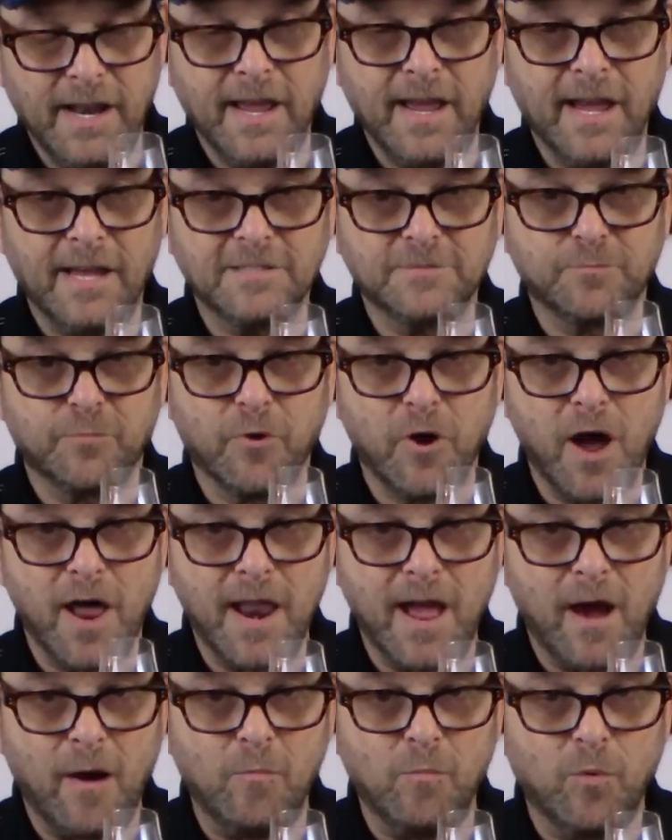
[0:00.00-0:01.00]
has
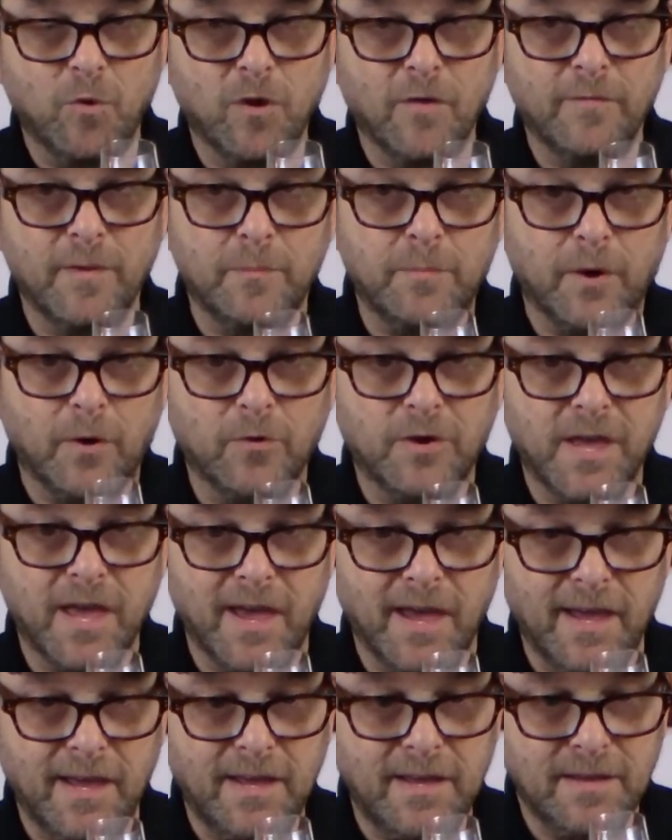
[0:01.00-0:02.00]
brought out more of a
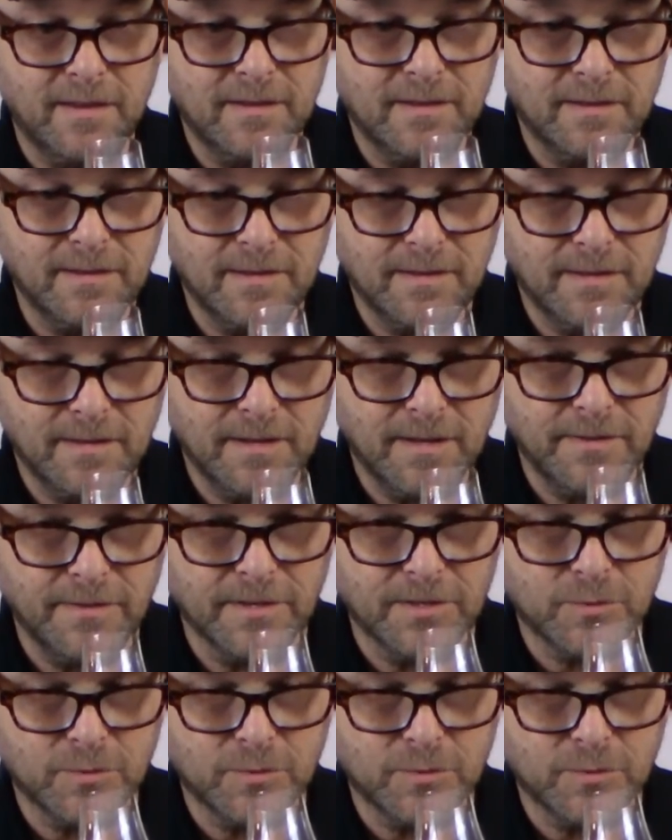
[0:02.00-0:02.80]
bouquet in the